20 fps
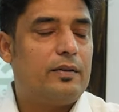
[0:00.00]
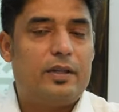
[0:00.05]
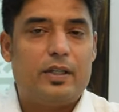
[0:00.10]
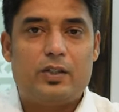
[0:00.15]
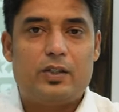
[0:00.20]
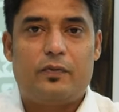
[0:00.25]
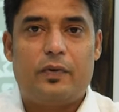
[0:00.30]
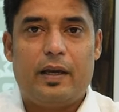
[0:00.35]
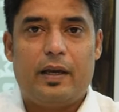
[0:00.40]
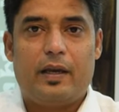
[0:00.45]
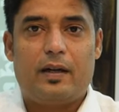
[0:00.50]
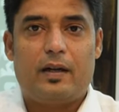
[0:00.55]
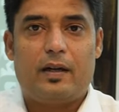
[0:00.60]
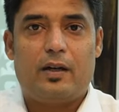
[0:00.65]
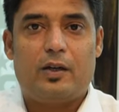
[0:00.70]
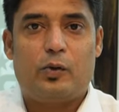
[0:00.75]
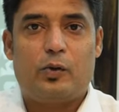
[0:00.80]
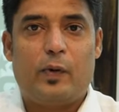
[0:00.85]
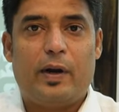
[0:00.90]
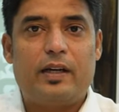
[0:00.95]
this
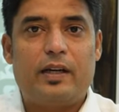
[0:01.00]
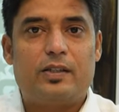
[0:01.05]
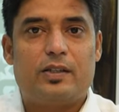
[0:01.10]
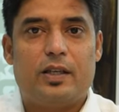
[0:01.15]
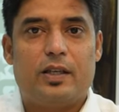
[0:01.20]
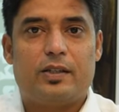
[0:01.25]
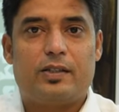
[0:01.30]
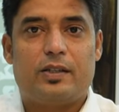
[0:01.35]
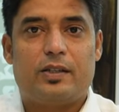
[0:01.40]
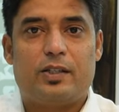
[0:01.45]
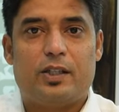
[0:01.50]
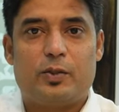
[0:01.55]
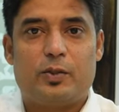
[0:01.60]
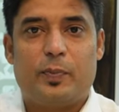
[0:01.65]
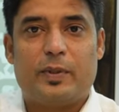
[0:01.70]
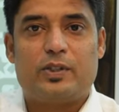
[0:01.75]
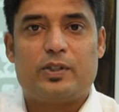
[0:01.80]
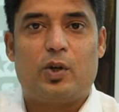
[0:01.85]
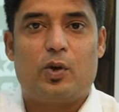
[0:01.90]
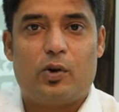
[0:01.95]
week, 26th, is a
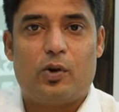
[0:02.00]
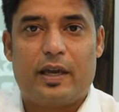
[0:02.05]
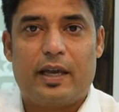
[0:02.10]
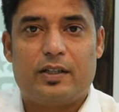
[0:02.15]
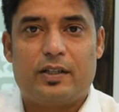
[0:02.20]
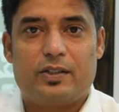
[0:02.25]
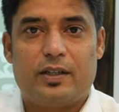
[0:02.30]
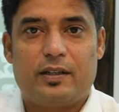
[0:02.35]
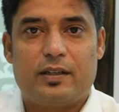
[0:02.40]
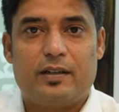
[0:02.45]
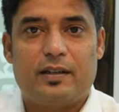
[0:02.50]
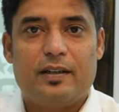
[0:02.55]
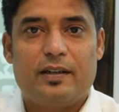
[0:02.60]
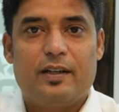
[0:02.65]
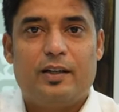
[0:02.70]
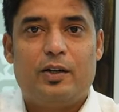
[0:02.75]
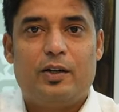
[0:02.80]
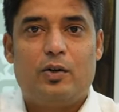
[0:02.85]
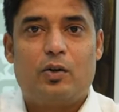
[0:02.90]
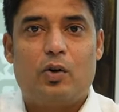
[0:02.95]
special occasion.
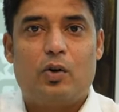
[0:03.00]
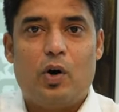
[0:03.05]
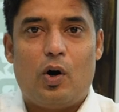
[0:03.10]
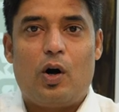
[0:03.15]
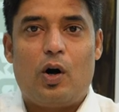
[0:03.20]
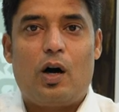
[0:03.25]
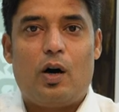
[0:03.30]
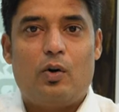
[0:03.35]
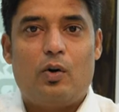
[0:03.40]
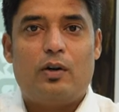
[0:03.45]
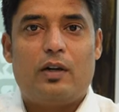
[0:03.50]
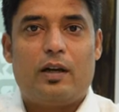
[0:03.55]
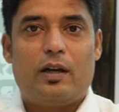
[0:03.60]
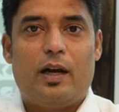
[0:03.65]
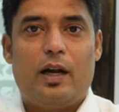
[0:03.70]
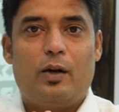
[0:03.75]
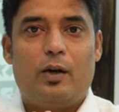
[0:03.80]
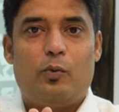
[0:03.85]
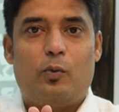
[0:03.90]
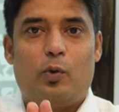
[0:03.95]
Go
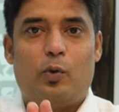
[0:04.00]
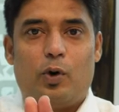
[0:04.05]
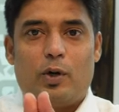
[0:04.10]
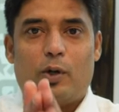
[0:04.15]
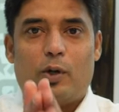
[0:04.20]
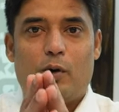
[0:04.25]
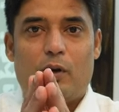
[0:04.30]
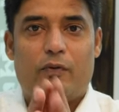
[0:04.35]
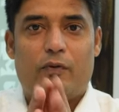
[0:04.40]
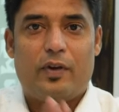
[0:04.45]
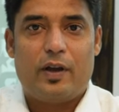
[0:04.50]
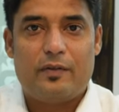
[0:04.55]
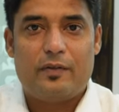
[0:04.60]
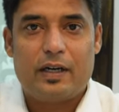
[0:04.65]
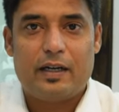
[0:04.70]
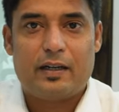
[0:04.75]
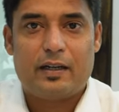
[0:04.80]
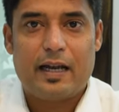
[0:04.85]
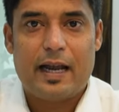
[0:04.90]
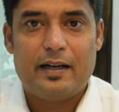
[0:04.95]
out and vote your
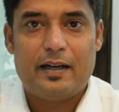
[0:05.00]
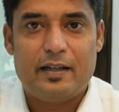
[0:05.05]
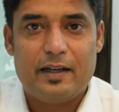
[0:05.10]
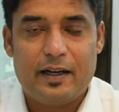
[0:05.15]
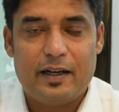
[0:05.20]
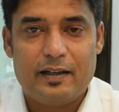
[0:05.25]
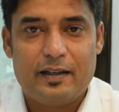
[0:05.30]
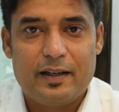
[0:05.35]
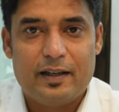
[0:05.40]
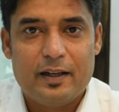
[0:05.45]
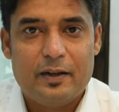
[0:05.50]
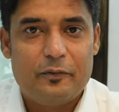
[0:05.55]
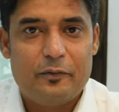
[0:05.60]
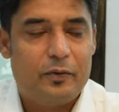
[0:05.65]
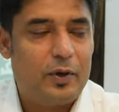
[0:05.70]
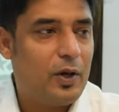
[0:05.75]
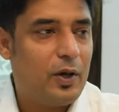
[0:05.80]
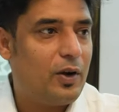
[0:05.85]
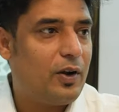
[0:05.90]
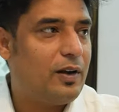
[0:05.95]
favorite candidate.
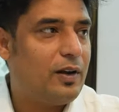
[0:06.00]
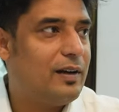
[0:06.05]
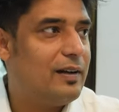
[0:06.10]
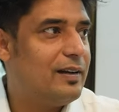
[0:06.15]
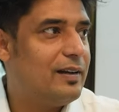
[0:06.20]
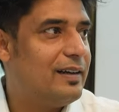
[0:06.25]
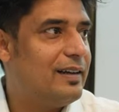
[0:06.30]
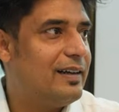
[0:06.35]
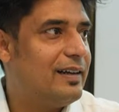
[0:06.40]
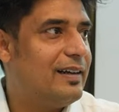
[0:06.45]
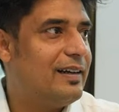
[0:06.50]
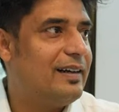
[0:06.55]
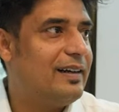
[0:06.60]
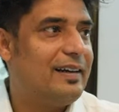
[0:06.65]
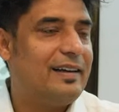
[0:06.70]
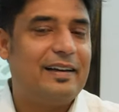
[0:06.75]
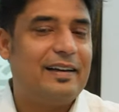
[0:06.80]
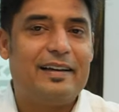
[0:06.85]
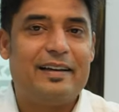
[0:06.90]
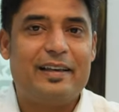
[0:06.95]
We are all
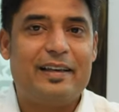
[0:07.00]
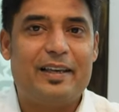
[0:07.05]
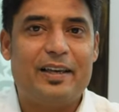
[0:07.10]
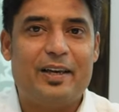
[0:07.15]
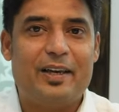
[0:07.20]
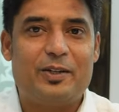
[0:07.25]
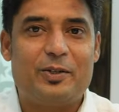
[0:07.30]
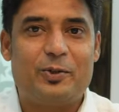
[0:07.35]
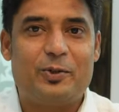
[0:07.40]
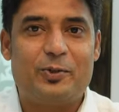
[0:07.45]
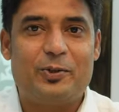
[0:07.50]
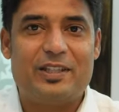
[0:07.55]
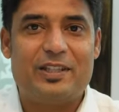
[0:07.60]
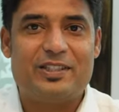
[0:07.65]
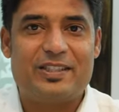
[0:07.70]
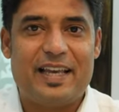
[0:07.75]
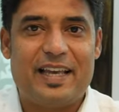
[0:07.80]
here to do the